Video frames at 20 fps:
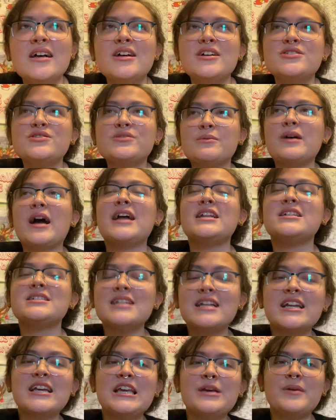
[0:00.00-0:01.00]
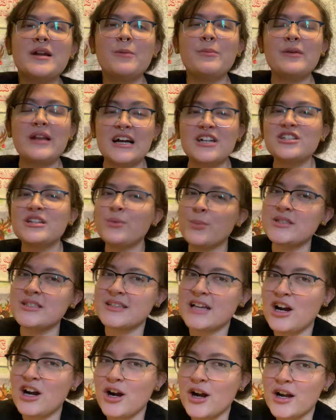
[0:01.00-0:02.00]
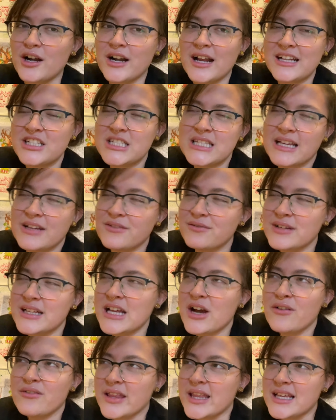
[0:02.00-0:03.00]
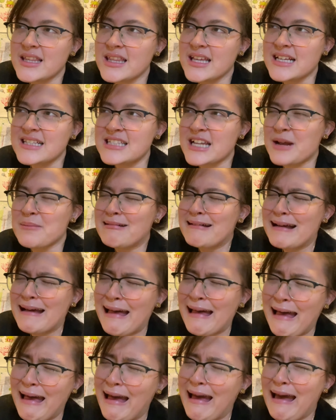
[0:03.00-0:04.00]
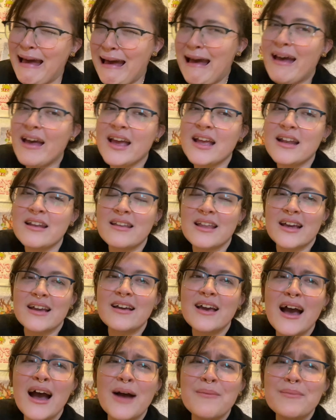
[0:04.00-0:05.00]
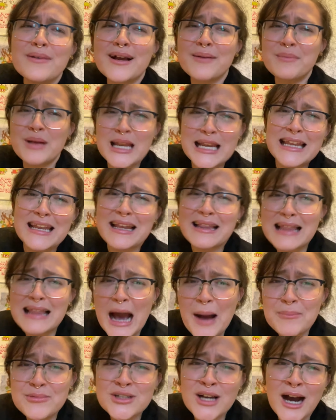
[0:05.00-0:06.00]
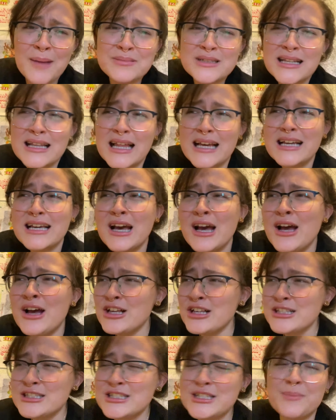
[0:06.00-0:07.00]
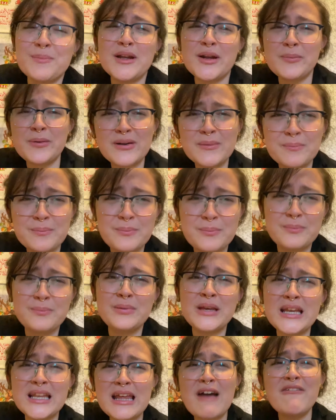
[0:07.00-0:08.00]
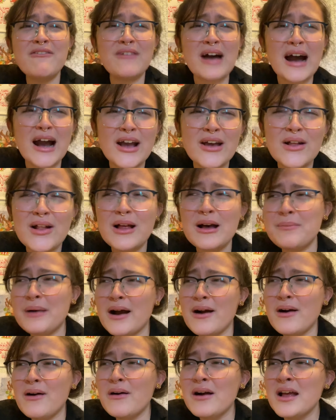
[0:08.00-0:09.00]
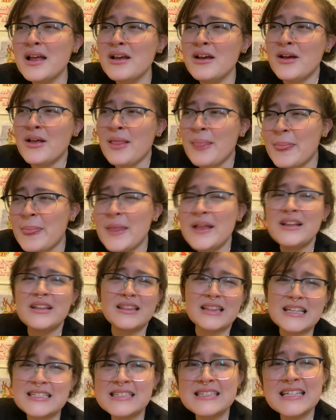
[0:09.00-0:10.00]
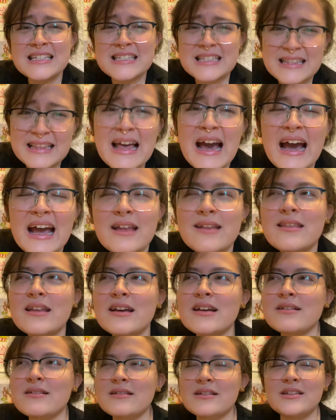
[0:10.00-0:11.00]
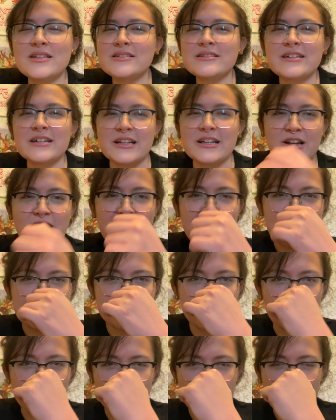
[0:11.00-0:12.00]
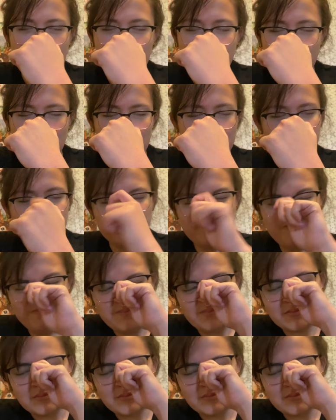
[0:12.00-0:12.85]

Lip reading: so I just need to keep it up. It actually wasn't that hard. I just like really overthink things and I'm like, and like, I'm like, I'm gonna need a laptop to like submit a PDF file about this and that, and like, this is literally not asking me for that, but I